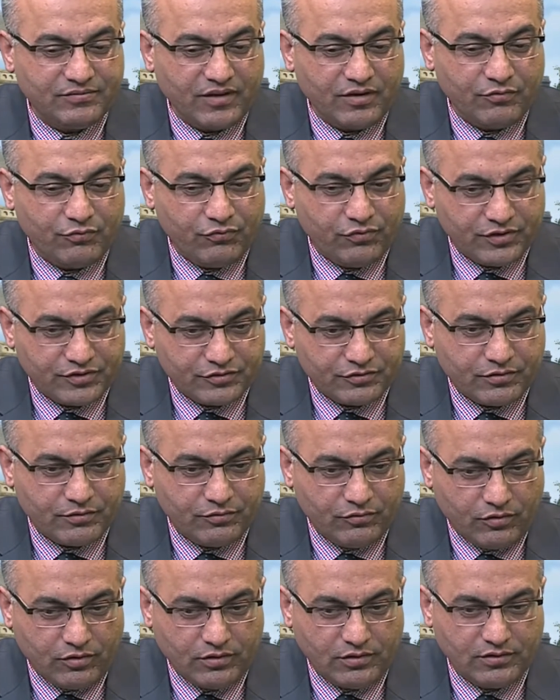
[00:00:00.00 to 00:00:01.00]
First
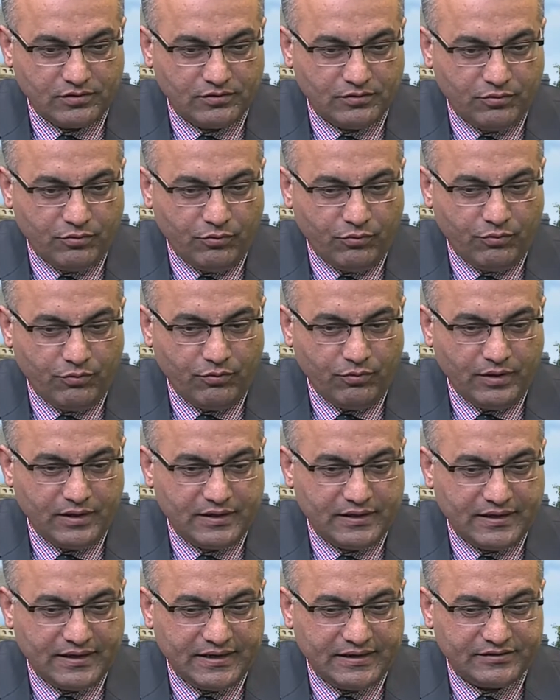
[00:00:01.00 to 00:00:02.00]
of all,
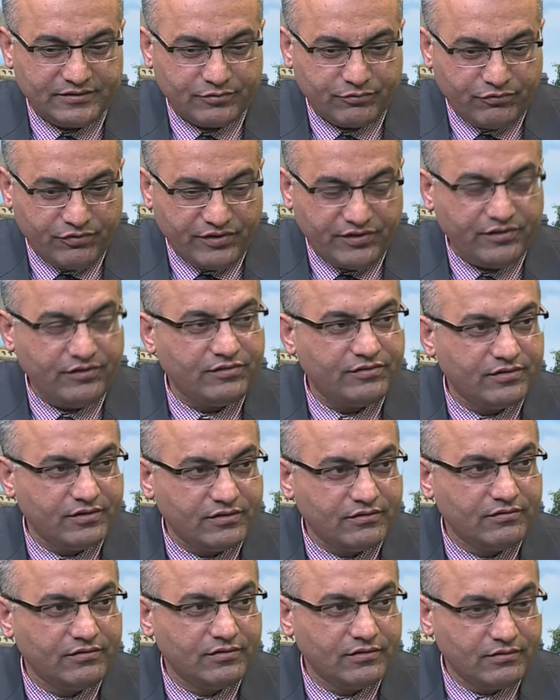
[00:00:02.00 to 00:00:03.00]
as a
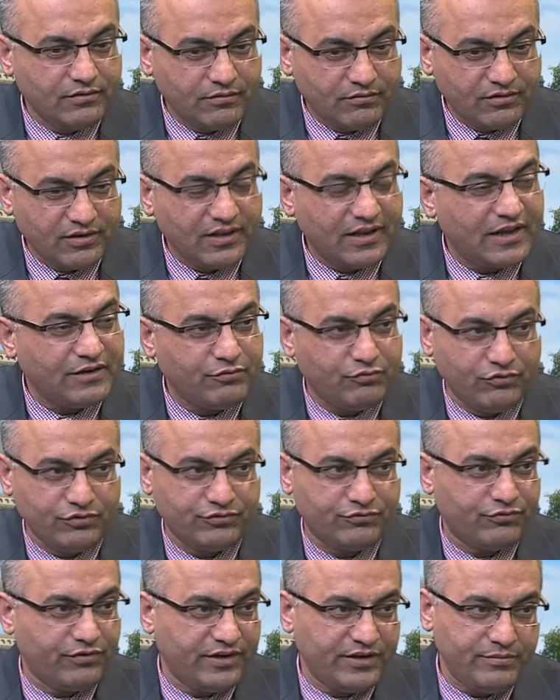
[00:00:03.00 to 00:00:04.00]
physician, our life
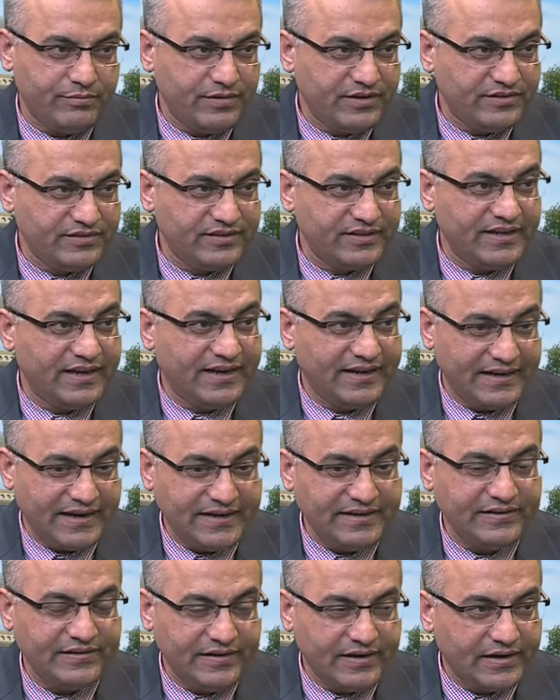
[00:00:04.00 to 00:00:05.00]
was very busy, and
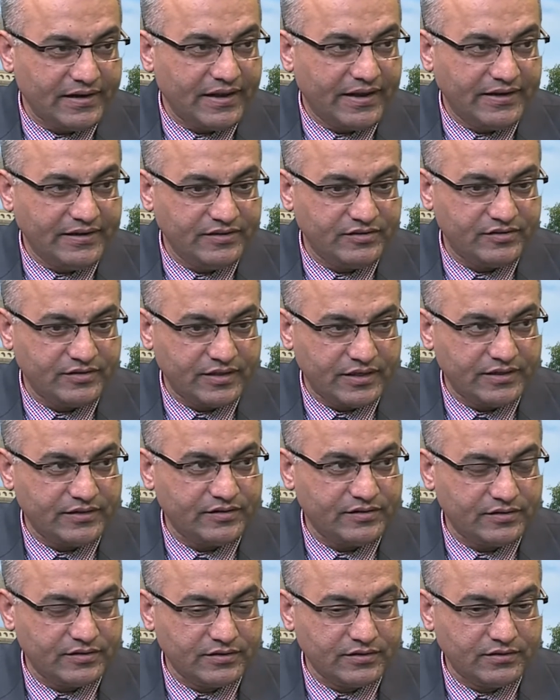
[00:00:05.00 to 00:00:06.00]
I realized
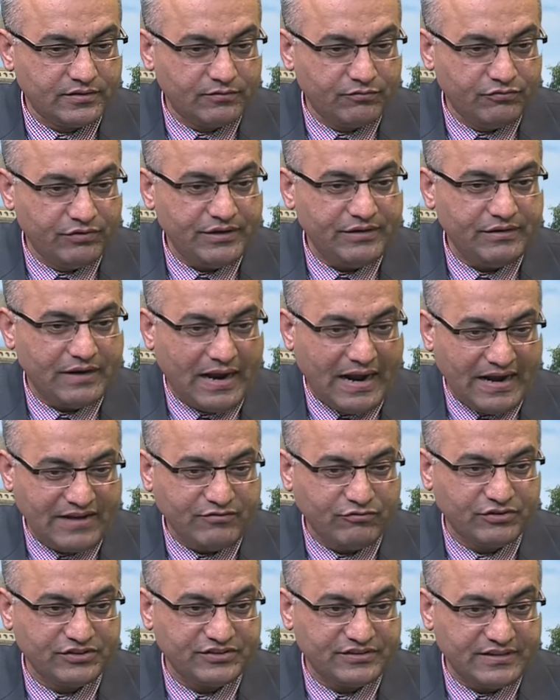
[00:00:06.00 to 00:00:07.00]
that I
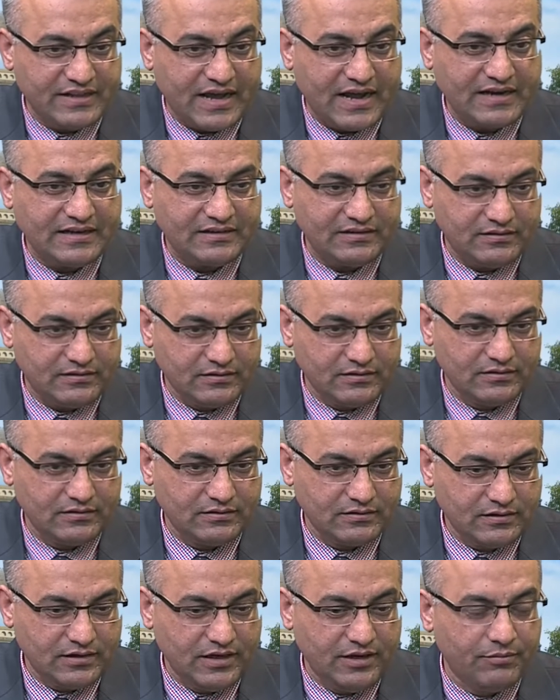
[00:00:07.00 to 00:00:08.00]
was not
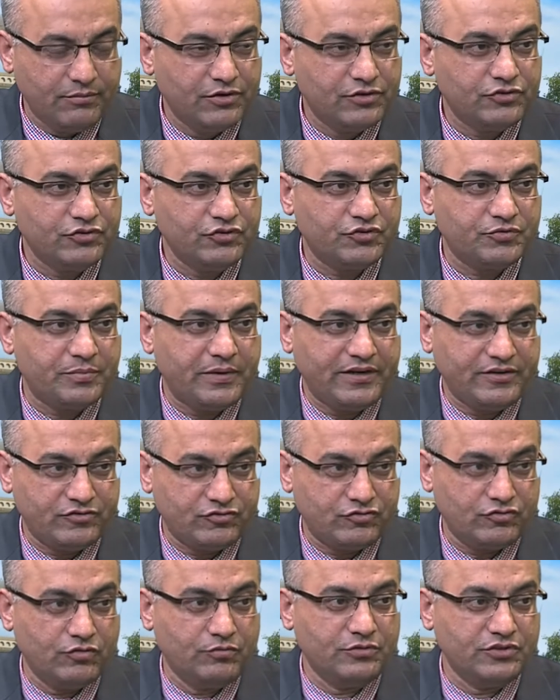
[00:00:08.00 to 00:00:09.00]
able to spend
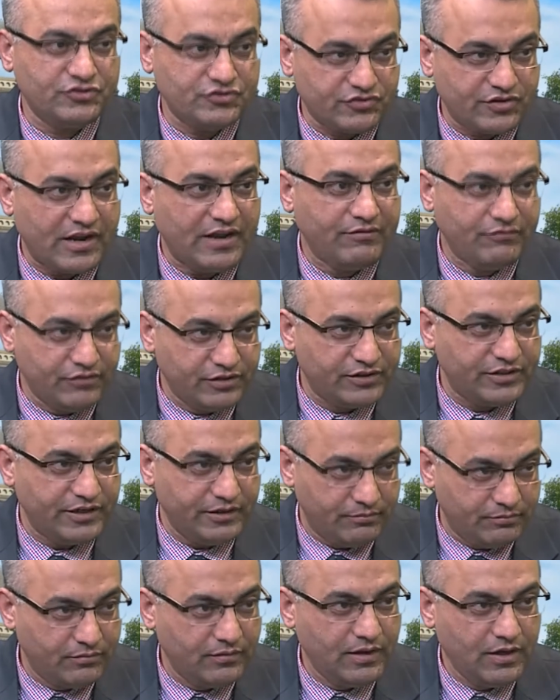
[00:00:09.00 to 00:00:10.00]
so much time with
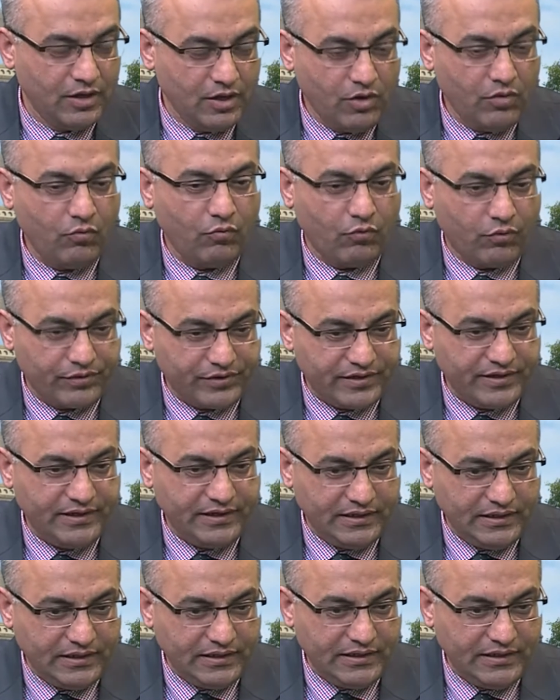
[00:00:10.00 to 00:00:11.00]
him, what
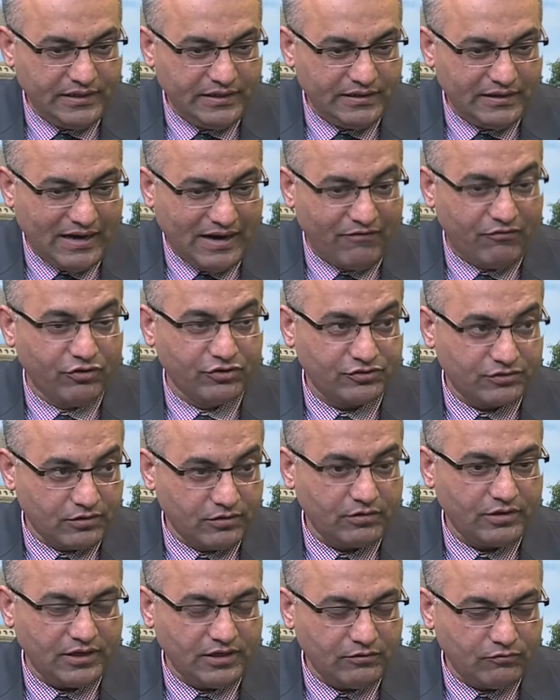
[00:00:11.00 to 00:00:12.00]
he was
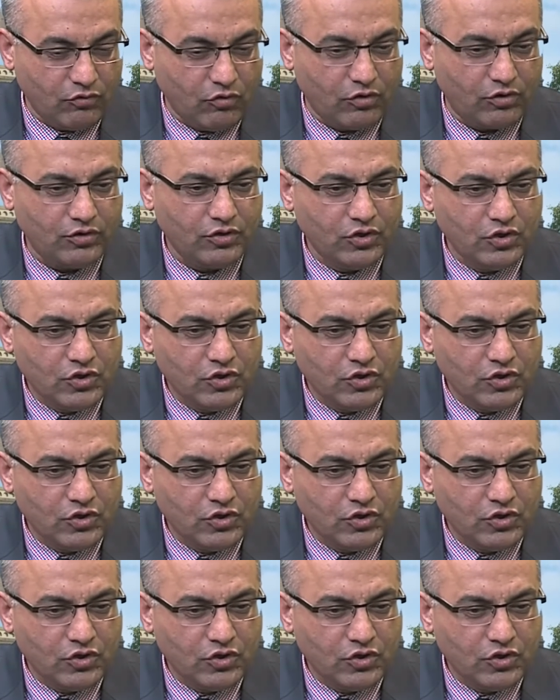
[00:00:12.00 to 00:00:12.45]
looking for.